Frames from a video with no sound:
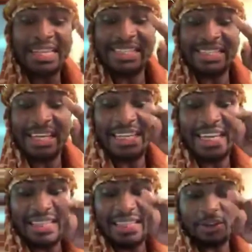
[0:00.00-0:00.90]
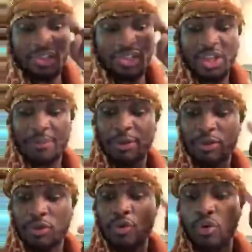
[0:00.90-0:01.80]
he said, yet there are some of
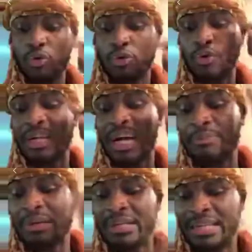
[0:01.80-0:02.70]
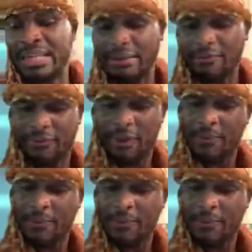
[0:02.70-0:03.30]
you who do not believe.